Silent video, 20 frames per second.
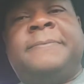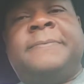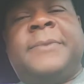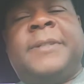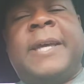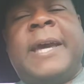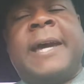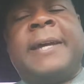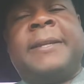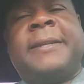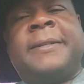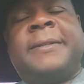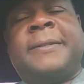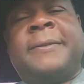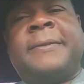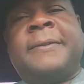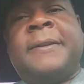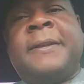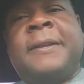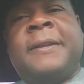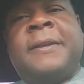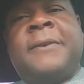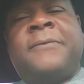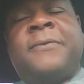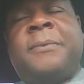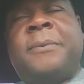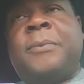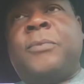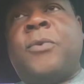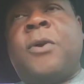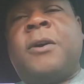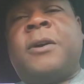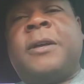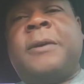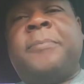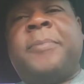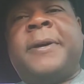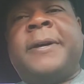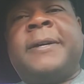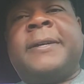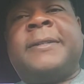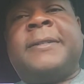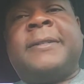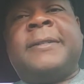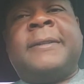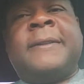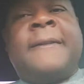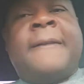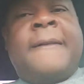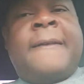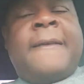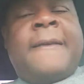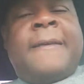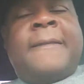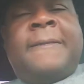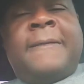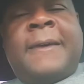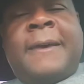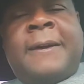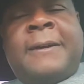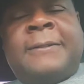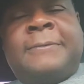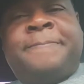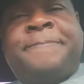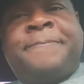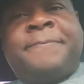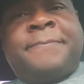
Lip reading: Giannis, from the Milwaukee Bucks. Now,